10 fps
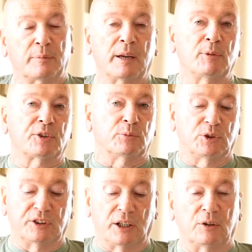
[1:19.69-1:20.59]
or my mother
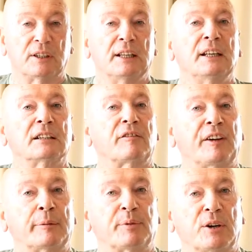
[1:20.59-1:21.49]
would go down to
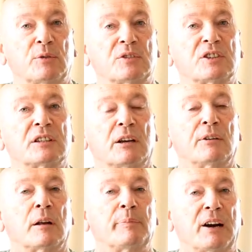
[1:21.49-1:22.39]
Fad Brown's
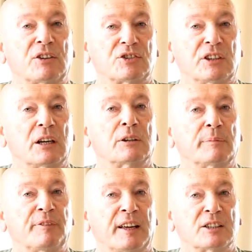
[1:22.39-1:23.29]
down on Barrack Street. Down,
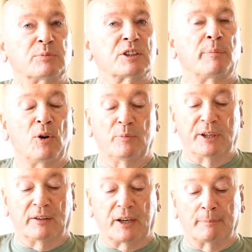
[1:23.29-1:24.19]
Fad's was a pub
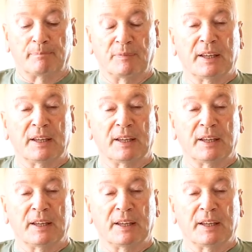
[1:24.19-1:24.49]
down there.